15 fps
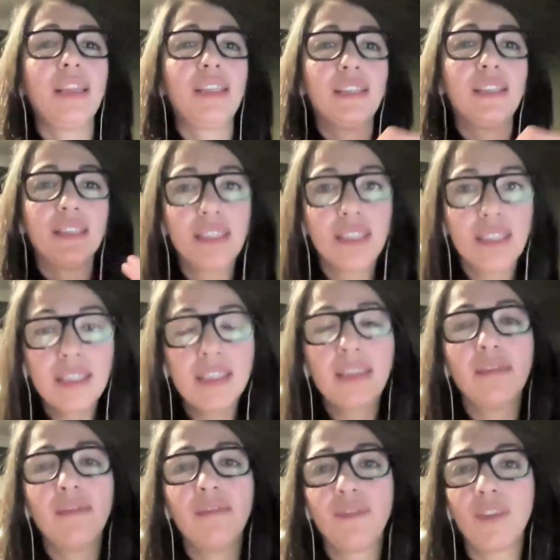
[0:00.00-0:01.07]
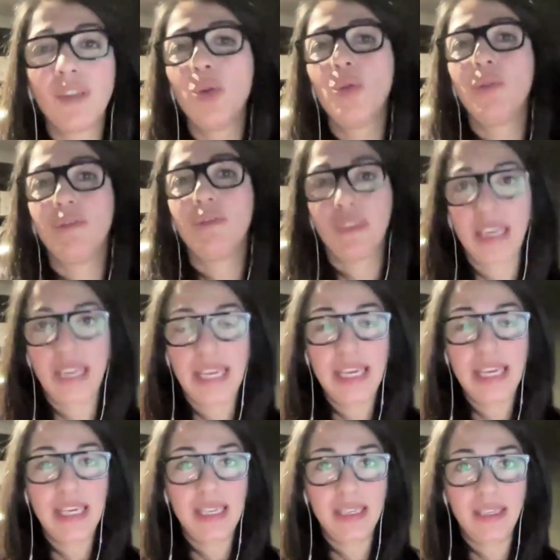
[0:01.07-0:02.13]
consistent flow of
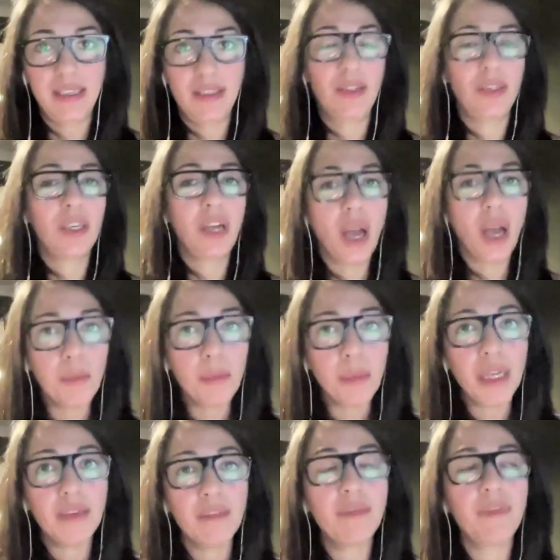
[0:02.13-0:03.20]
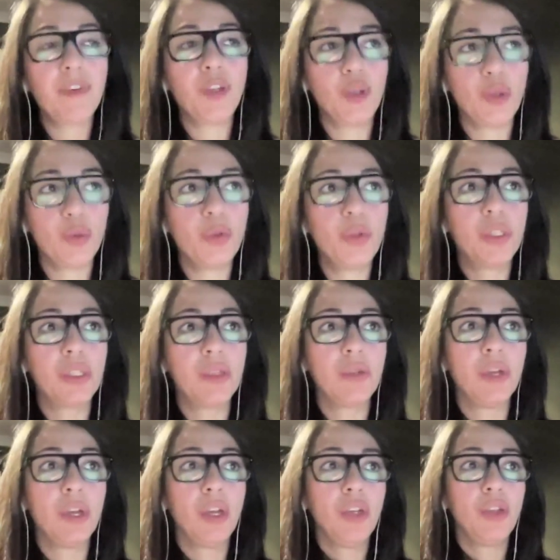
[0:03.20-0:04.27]
leads to come in for you to
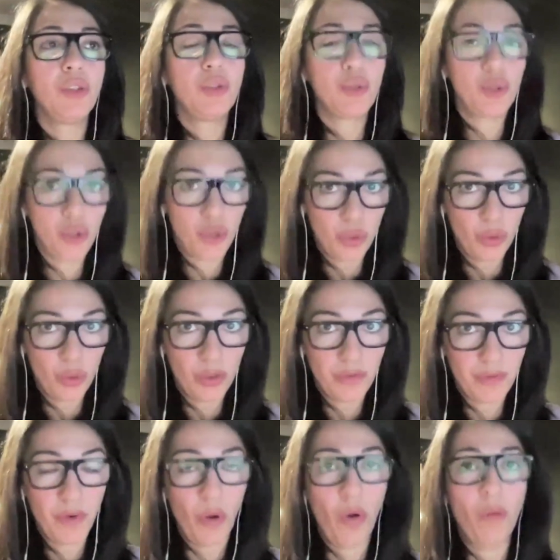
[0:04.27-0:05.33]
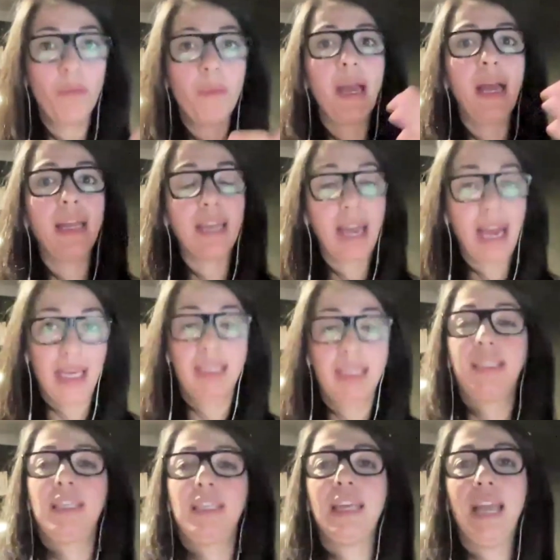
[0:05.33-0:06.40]
choose from and
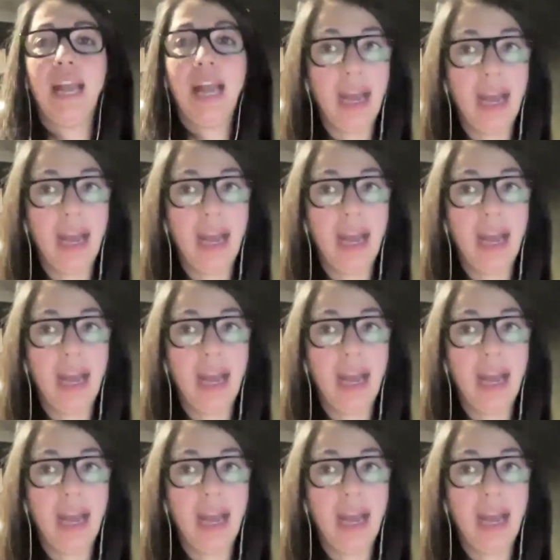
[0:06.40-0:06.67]
actually